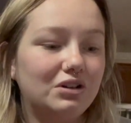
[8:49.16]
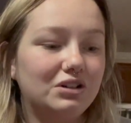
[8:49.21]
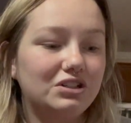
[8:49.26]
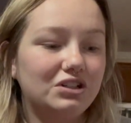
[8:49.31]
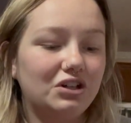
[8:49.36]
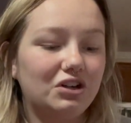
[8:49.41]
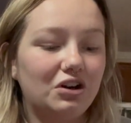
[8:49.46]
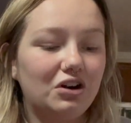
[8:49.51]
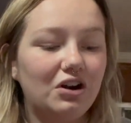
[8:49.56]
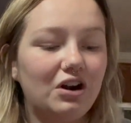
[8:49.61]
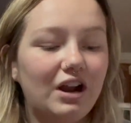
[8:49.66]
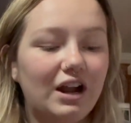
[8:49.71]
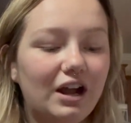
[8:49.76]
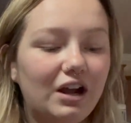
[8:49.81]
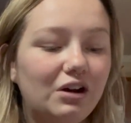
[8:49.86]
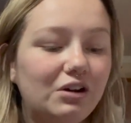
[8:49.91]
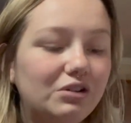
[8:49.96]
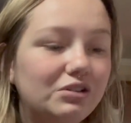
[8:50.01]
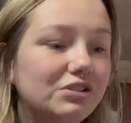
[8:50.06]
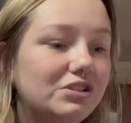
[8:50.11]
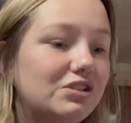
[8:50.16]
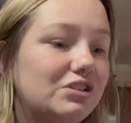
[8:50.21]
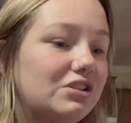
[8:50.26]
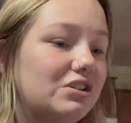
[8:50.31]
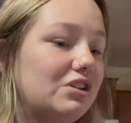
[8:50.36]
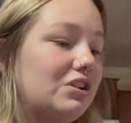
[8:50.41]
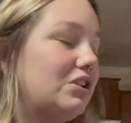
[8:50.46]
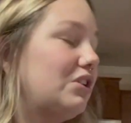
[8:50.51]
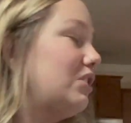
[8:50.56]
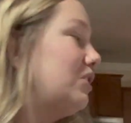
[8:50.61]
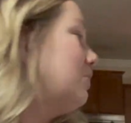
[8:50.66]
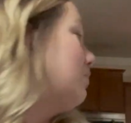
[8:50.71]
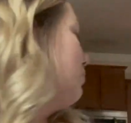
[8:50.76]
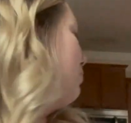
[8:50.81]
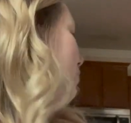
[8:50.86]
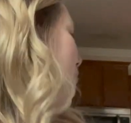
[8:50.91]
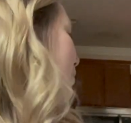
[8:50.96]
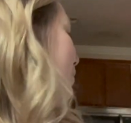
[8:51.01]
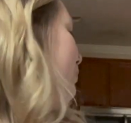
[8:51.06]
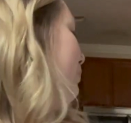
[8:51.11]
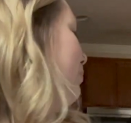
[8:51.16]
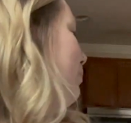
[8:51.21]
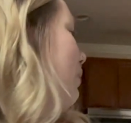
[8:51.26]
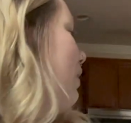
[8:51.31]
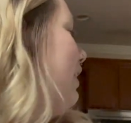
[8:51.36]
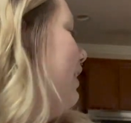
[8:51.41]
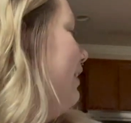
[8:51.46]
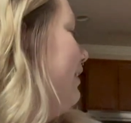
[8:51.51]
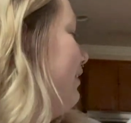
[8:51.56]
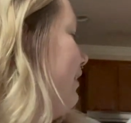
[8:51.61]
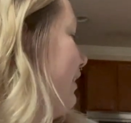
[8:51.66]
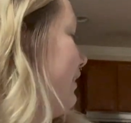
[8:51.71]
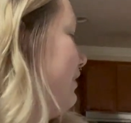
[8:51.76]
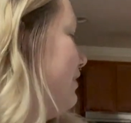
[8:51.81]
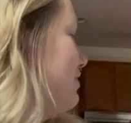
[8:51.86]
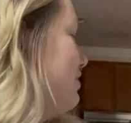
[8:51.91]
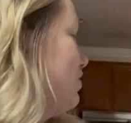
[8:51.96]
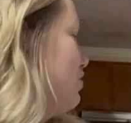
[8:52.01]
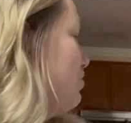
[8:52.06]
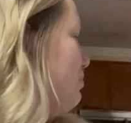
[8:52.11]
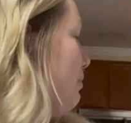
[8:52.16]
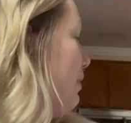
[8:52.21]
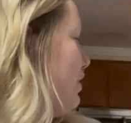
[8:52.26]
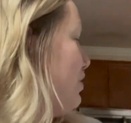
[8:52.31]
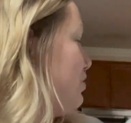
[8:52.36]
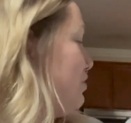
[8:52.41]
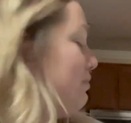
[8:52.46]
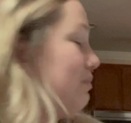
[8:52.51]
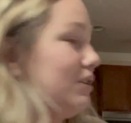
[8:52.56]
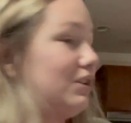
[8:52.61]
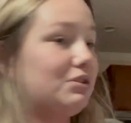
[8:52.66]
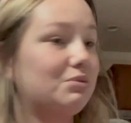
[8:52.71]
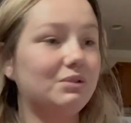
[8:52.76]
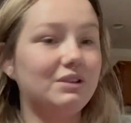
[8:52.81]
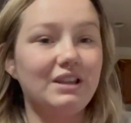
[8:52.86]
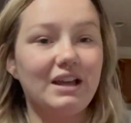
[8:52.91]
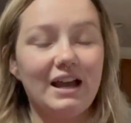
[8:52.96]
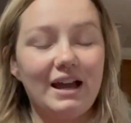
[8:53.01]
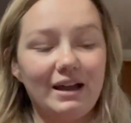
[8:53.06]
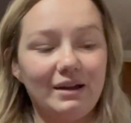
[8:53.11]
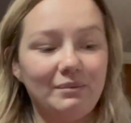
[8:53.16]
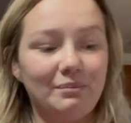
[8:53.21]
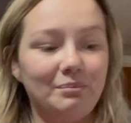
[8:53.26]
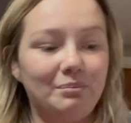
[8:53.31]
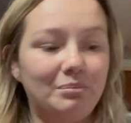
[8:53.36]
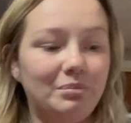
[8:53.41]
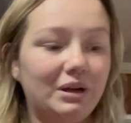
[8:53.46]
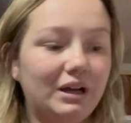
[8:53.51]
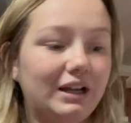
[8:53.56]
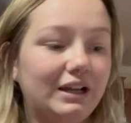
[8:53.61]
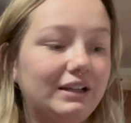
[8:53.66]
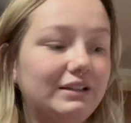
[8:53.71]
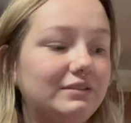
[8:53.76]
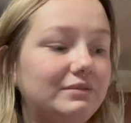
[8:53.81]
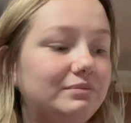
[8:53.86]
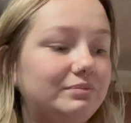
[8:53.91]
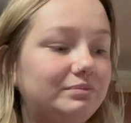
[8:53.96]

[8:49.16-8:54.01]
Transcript: to her house or what like the situation was with that, but